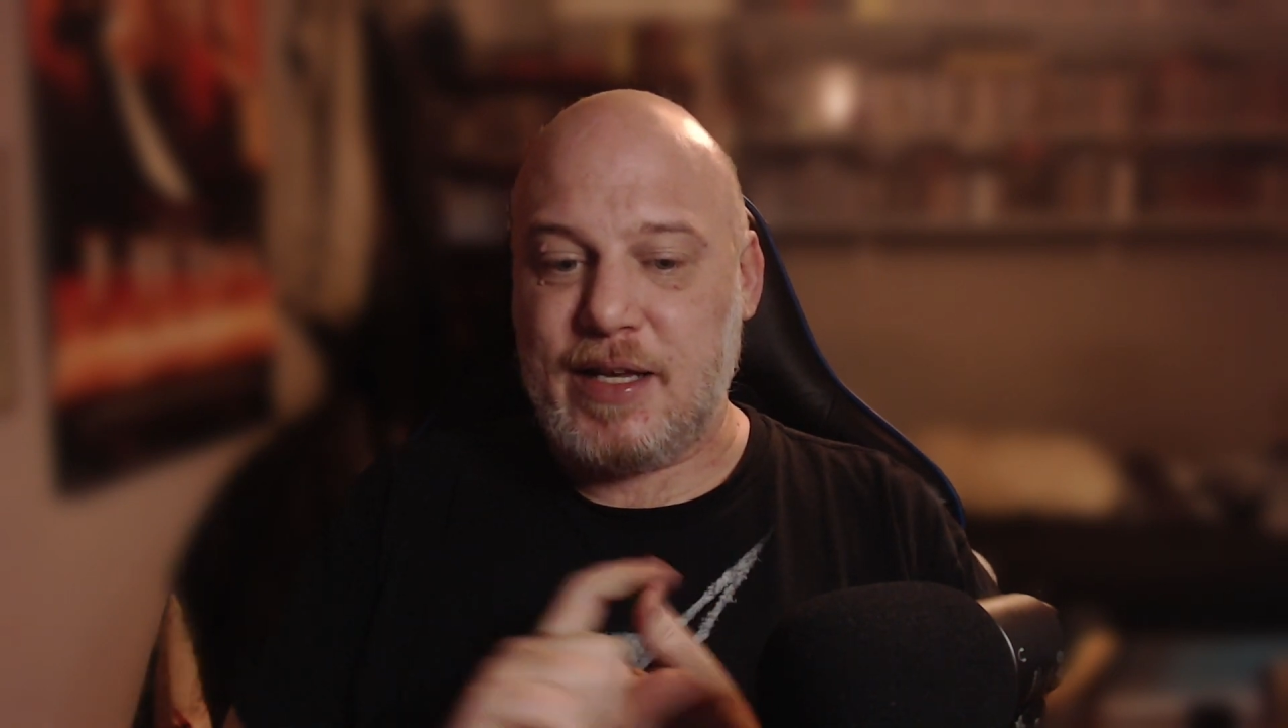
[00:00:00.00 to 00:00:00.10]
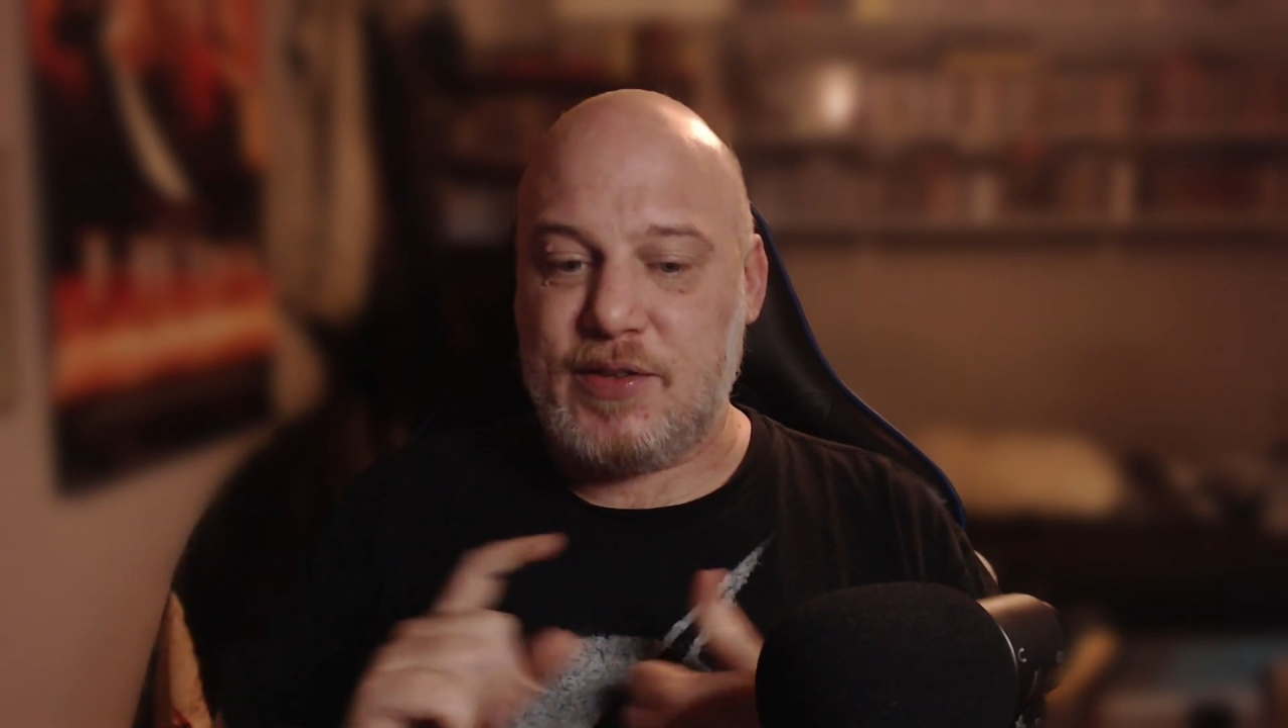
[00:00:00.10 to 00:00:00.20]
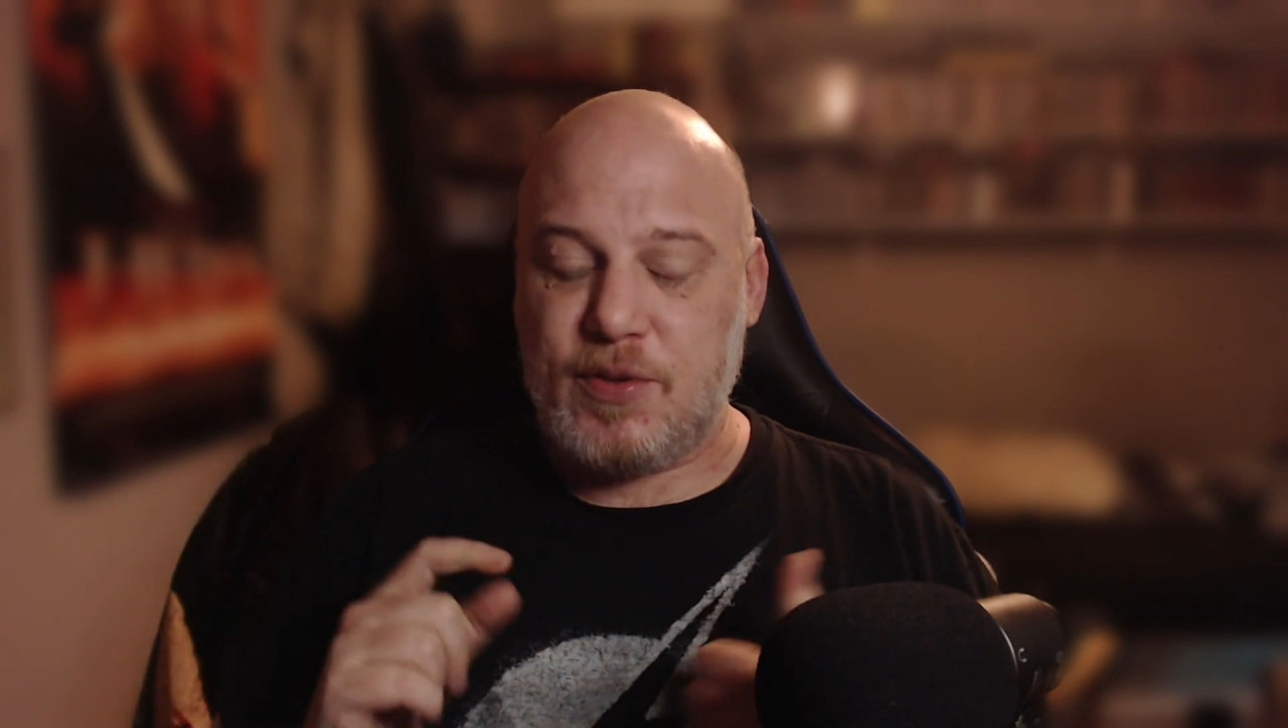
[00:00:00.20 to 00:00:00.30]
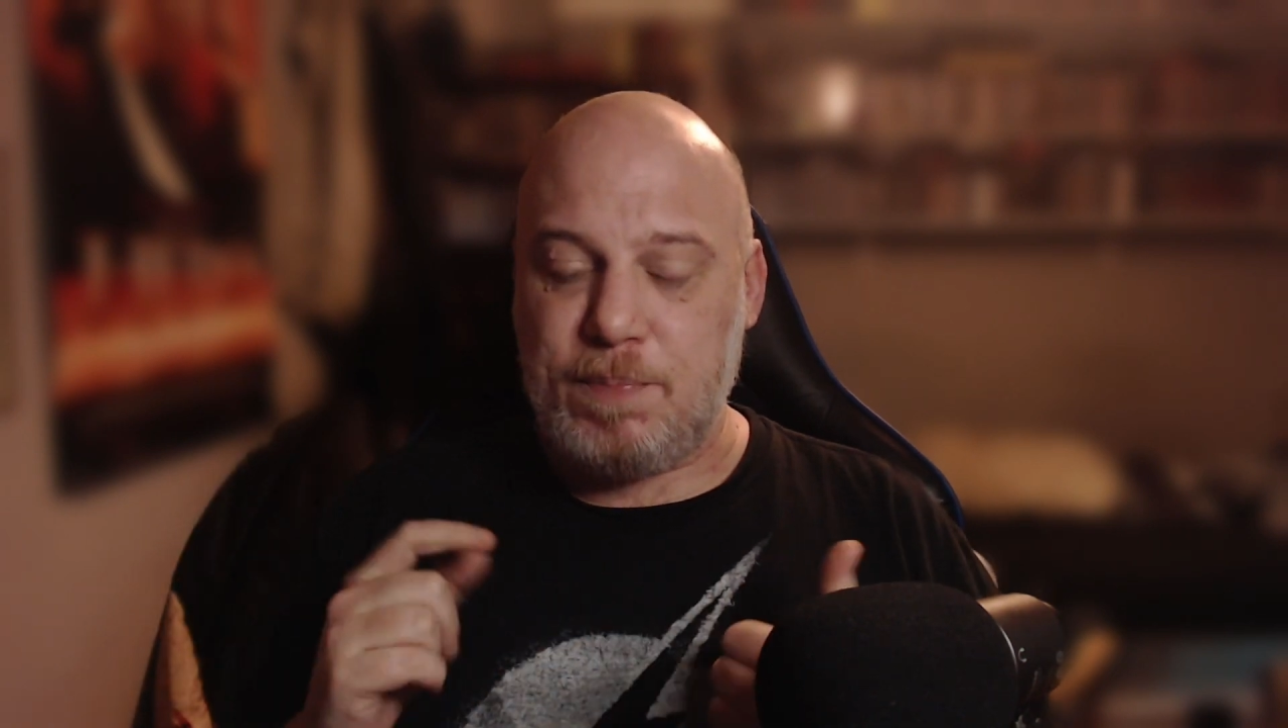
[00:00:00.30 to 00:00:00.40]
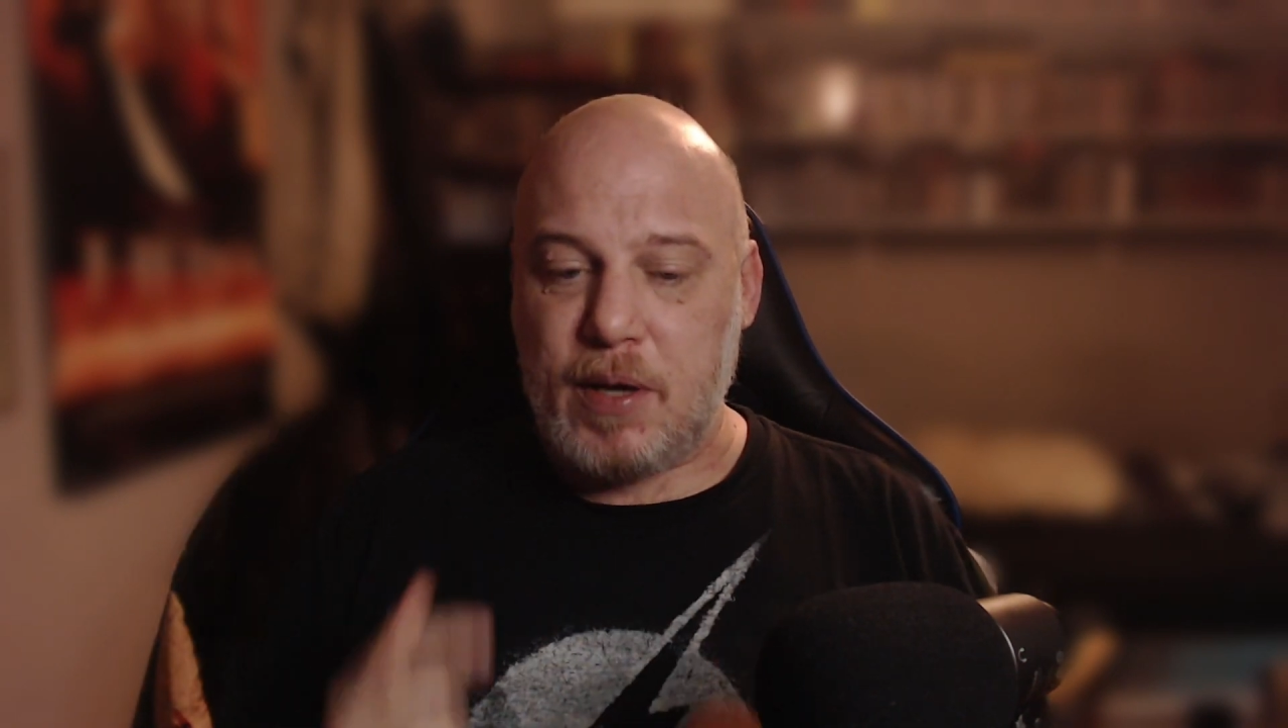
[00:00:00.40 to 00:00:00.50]

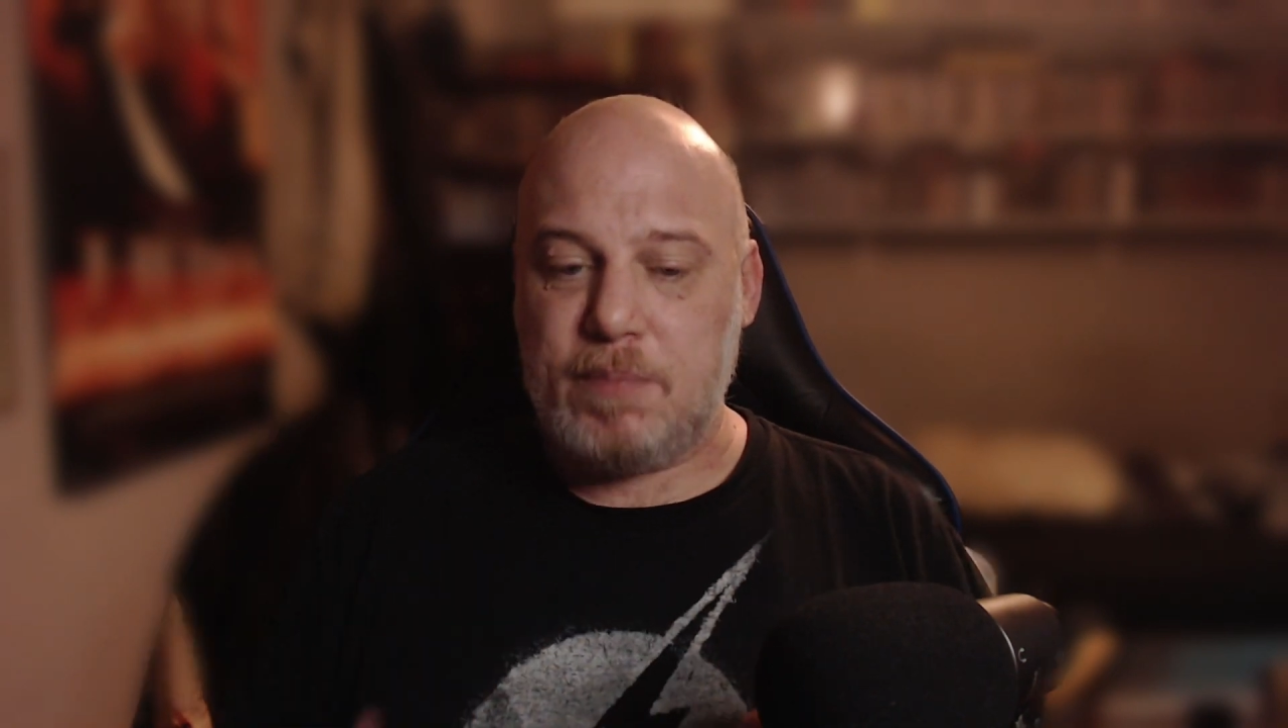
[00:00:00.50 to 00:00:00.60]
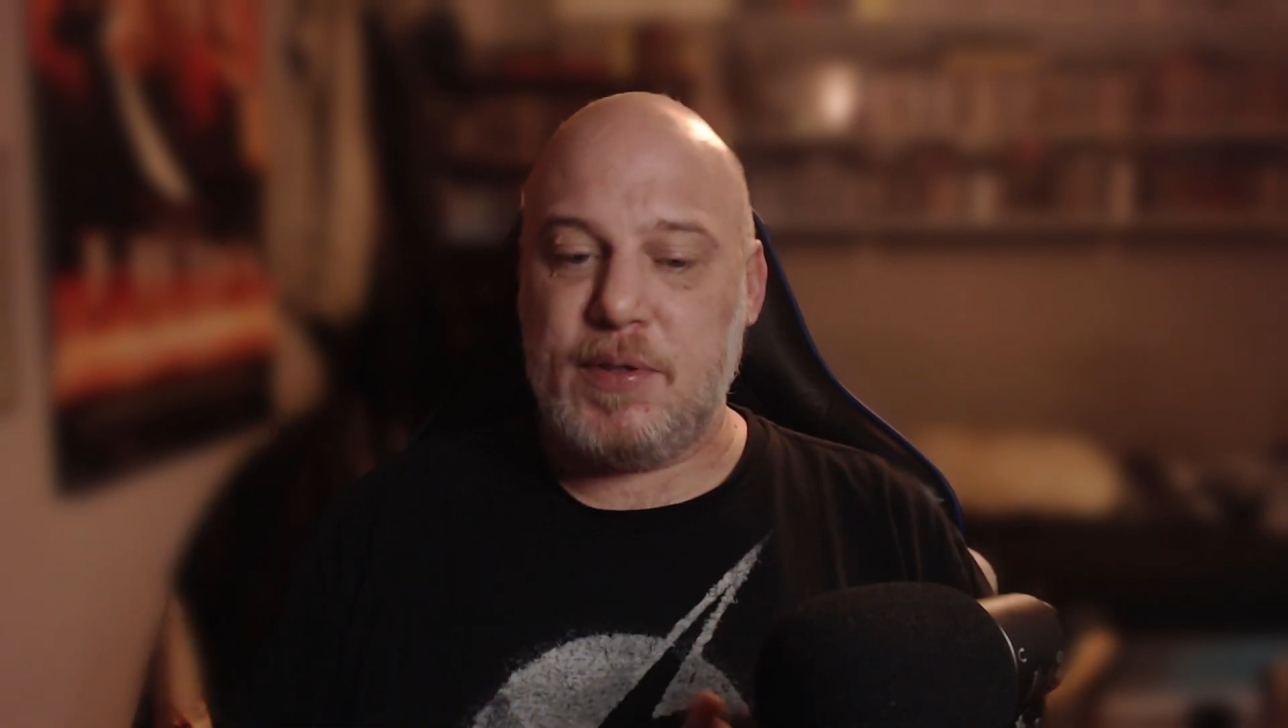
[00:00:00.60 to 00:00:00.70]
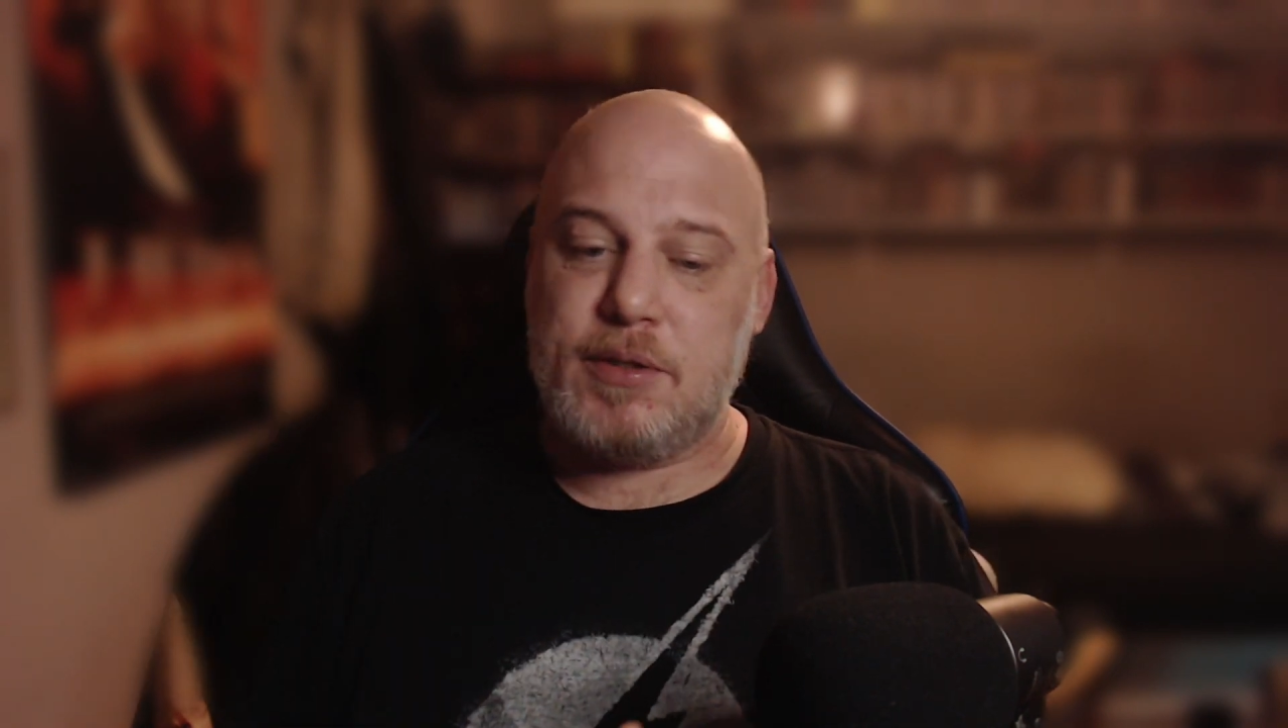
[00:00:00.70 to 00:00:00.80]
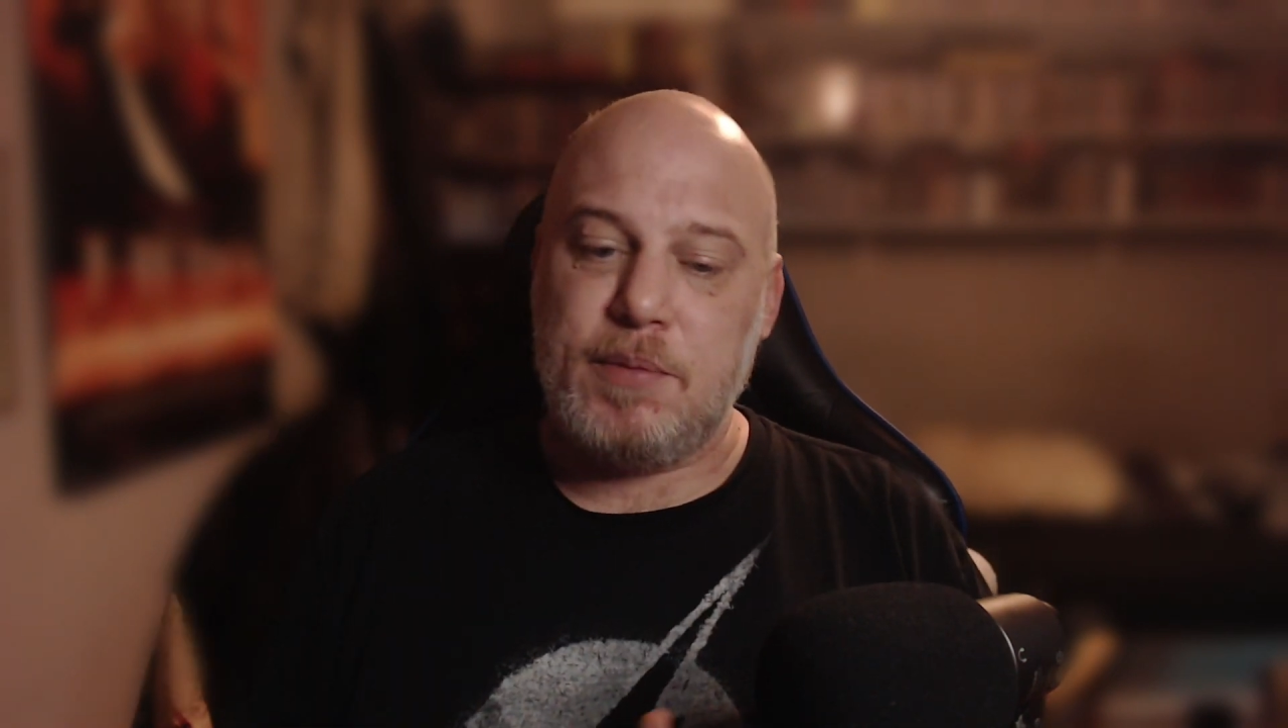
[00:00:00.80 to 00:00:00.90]
it's a public